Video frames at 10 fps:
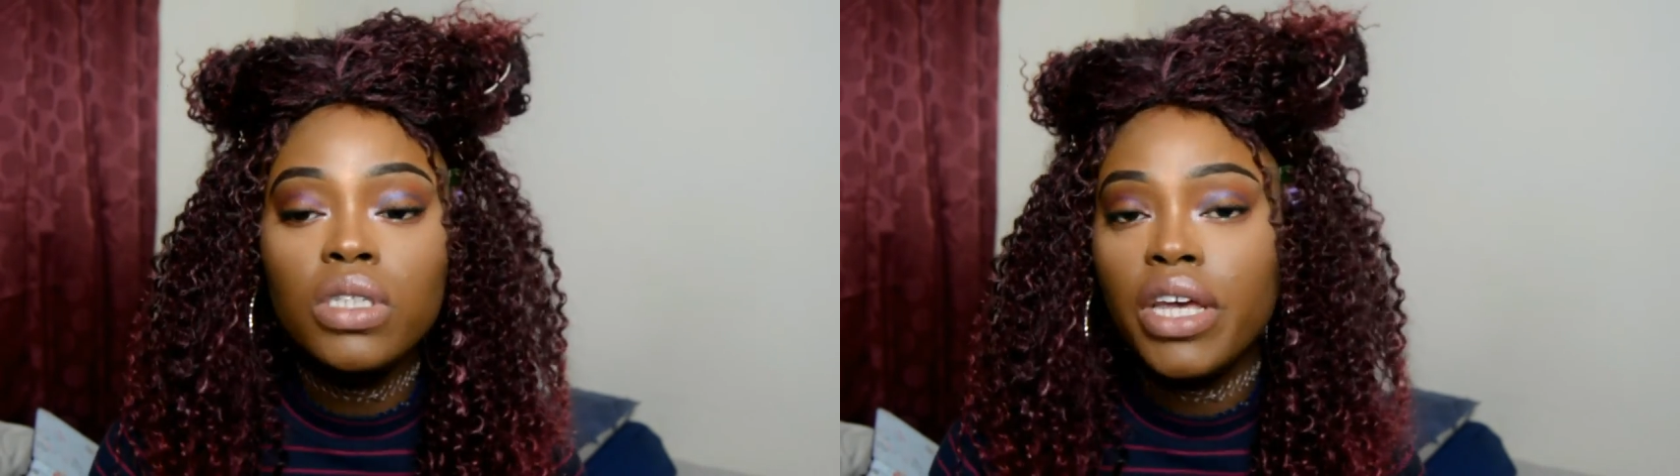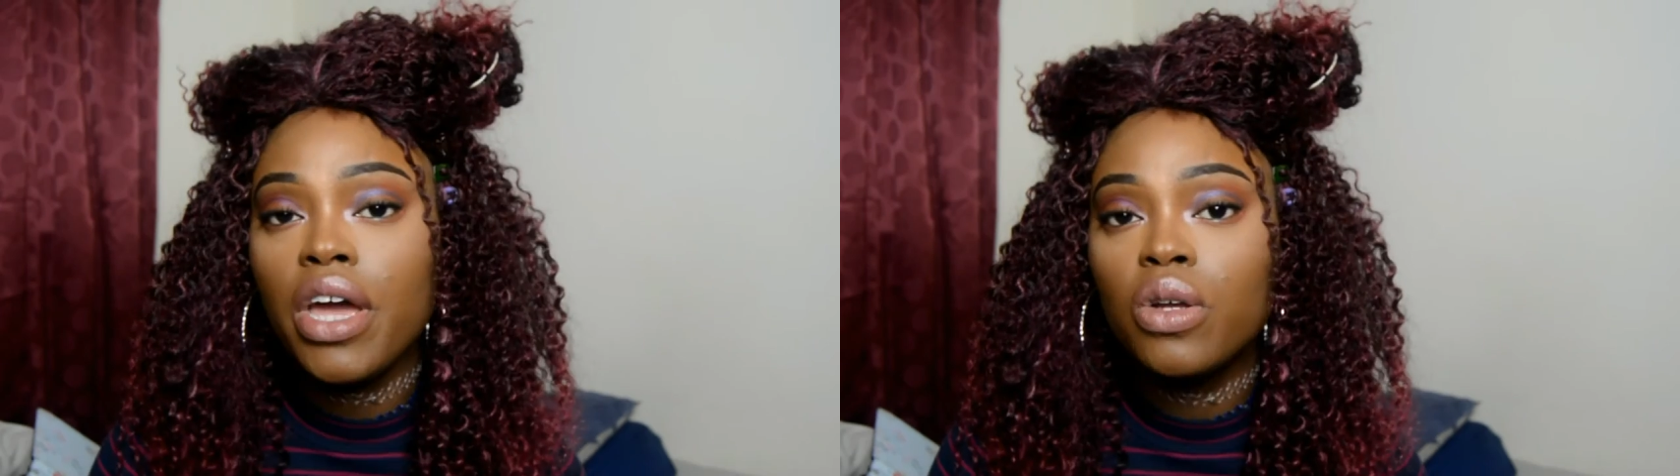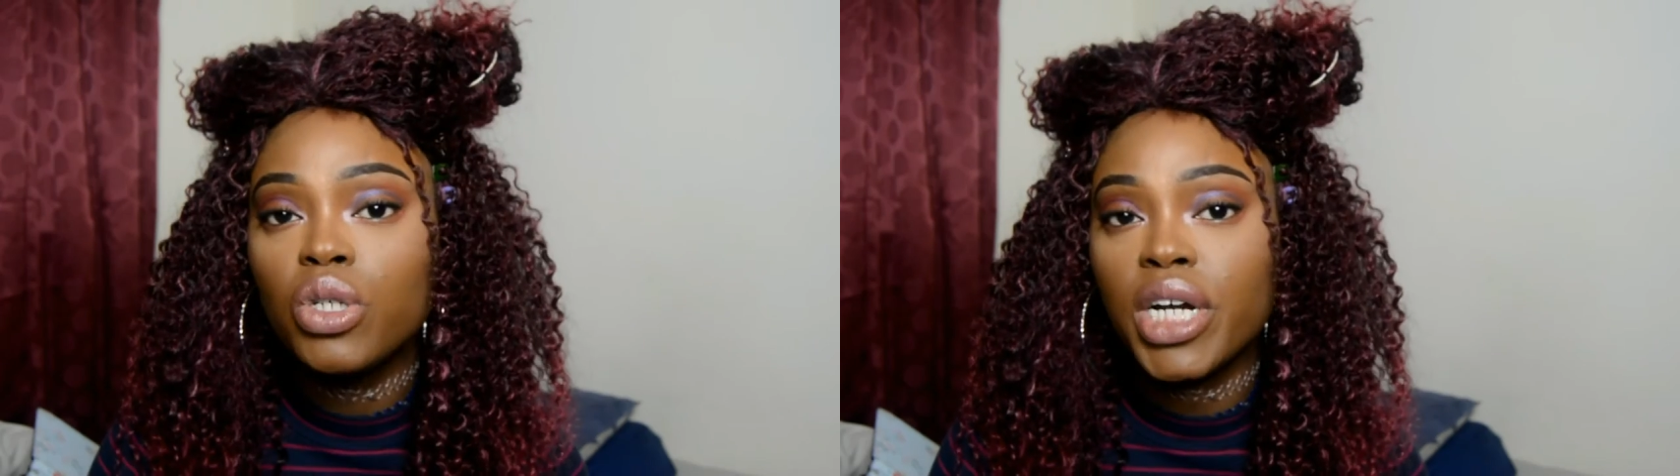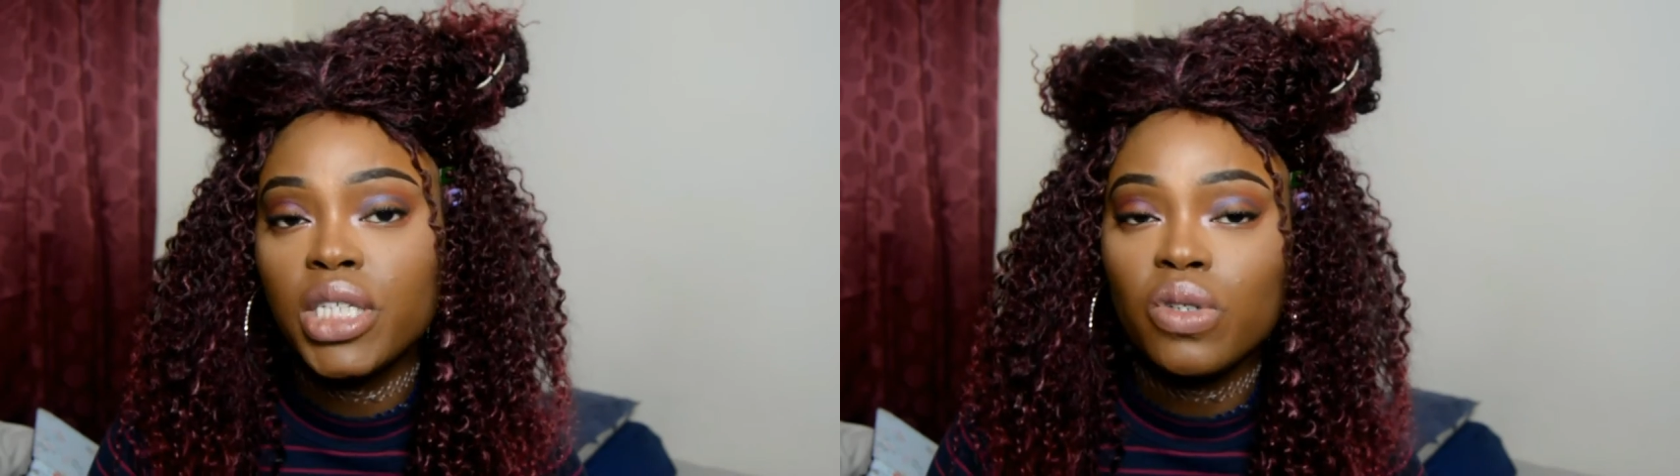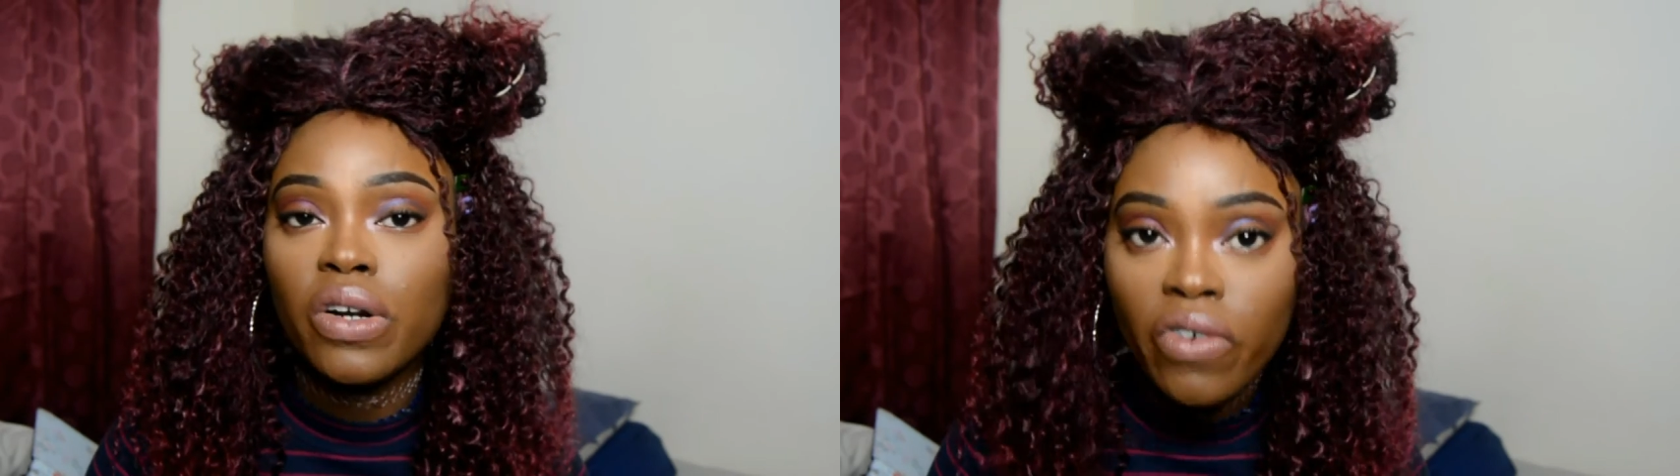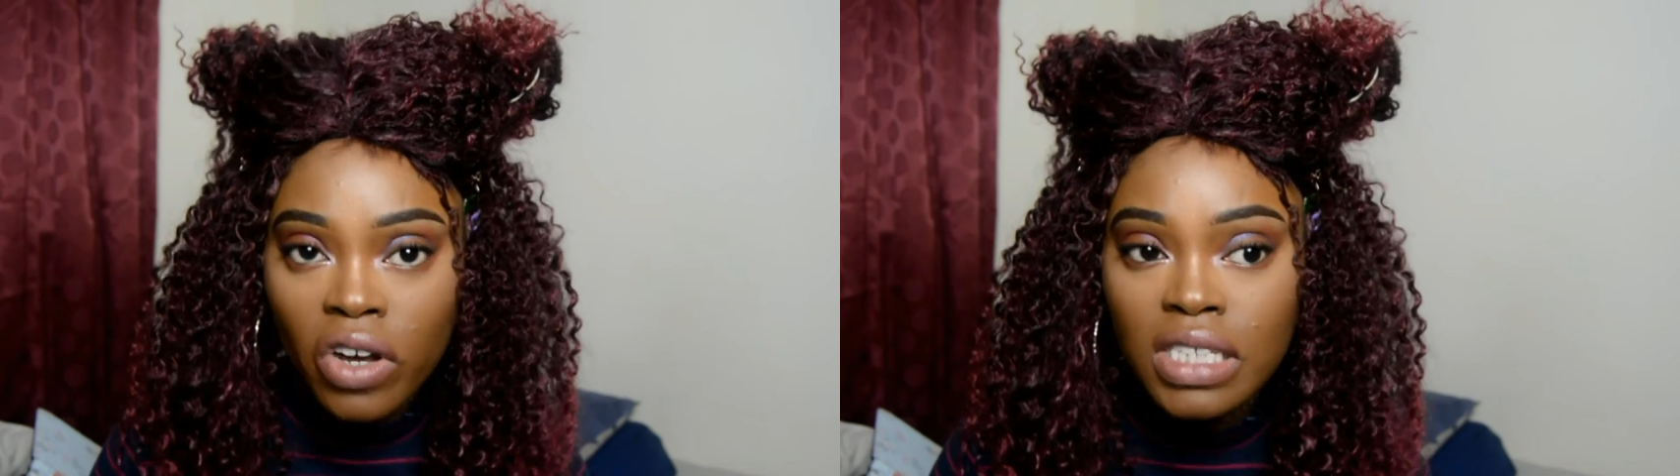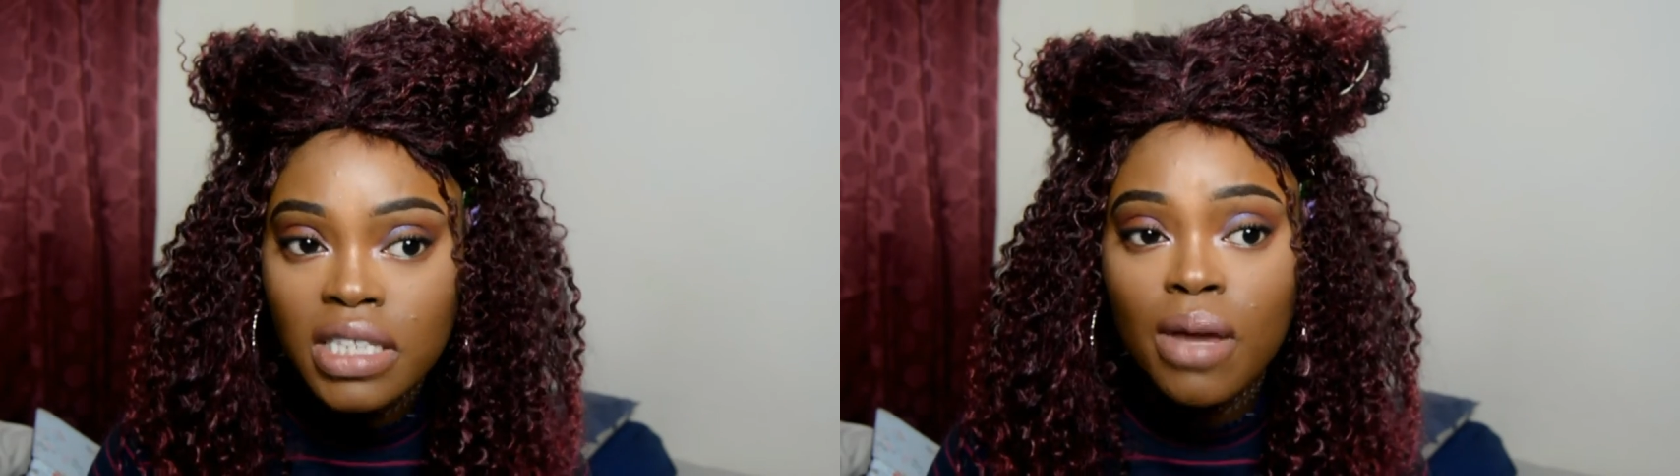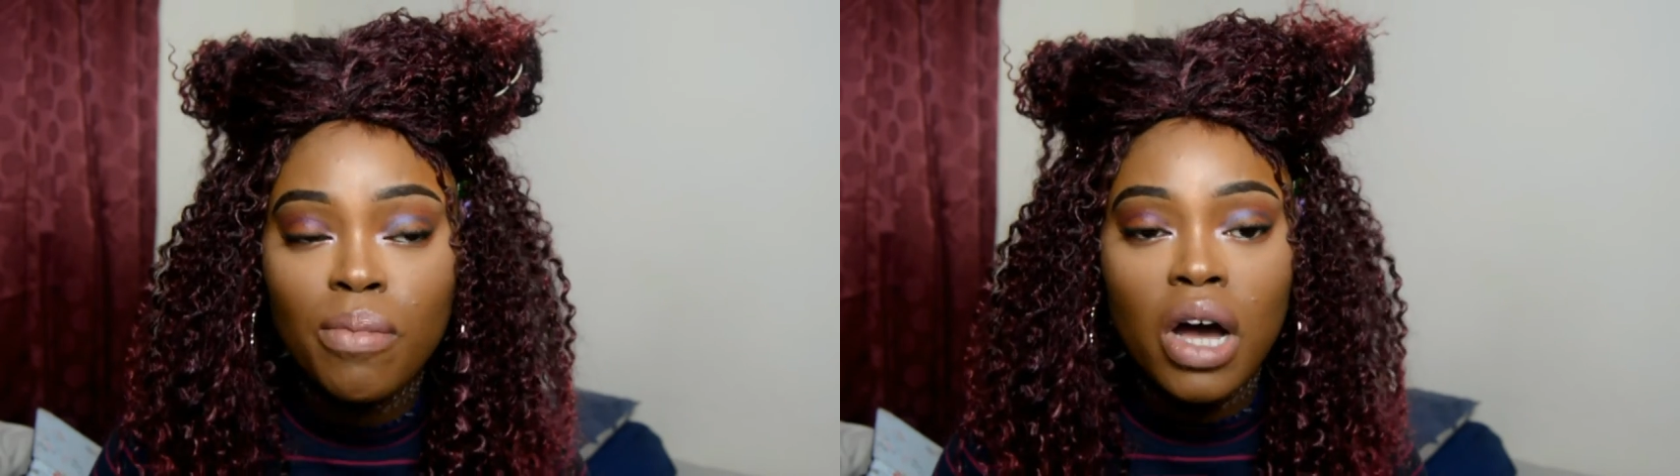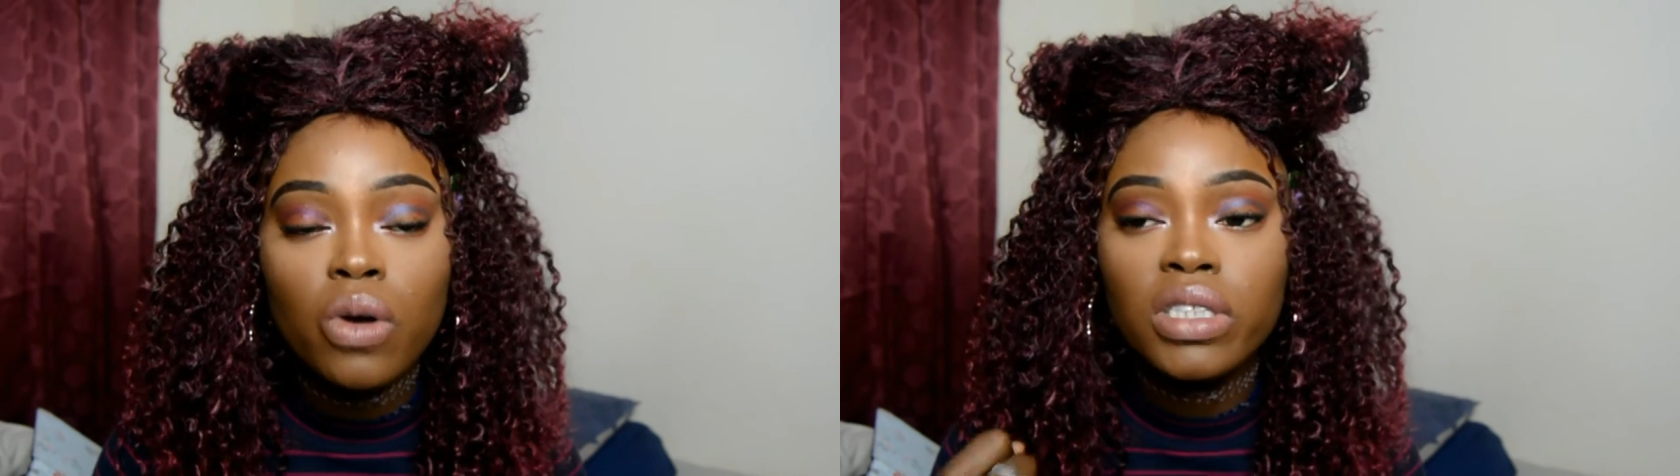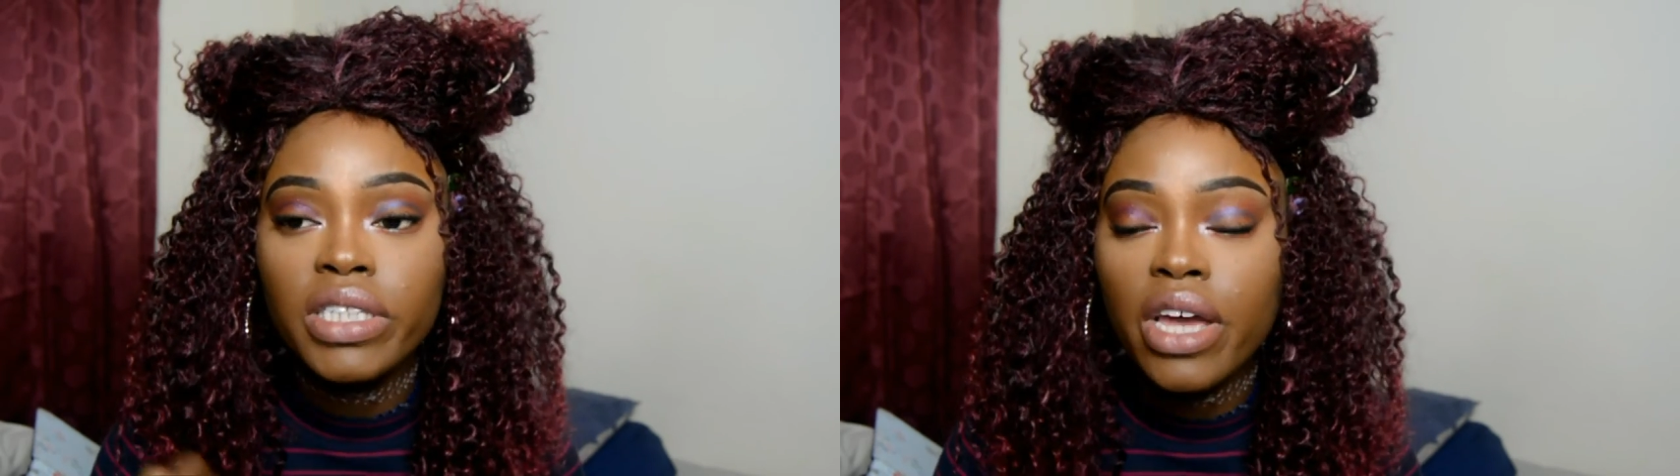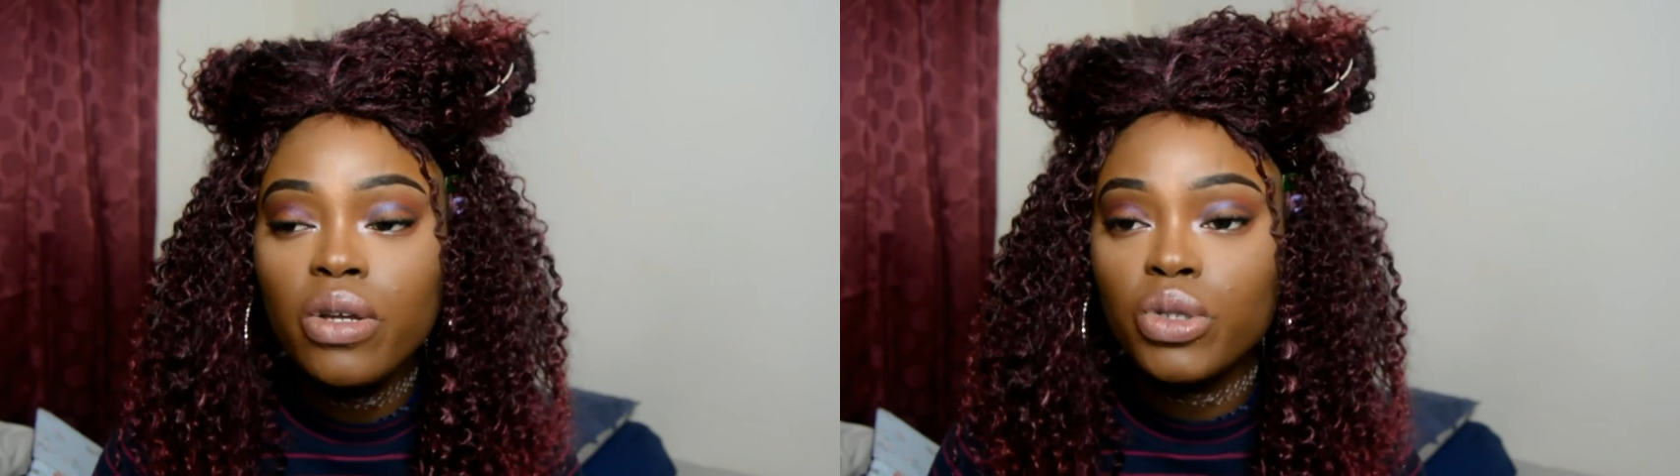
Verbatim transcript: how dare you try to harass them how